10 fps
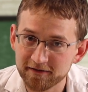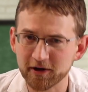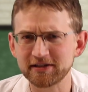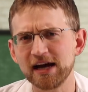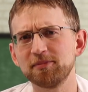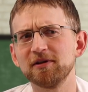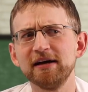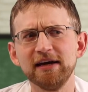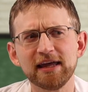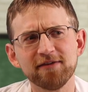For
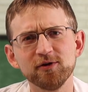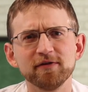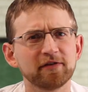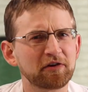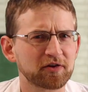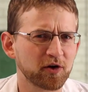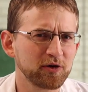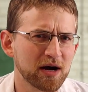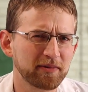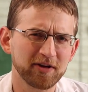example, if you've ever
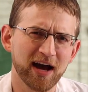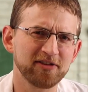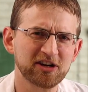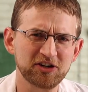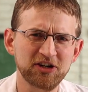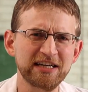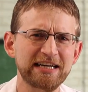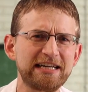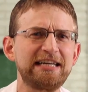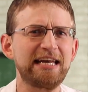thrown up and you have that
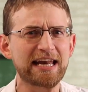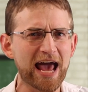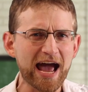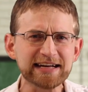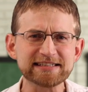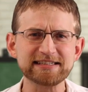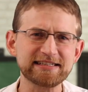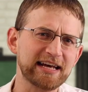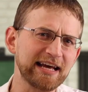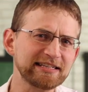really nasty
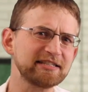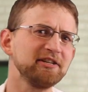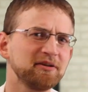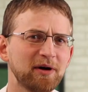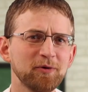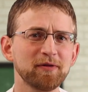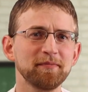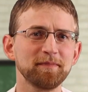taste in your mouth,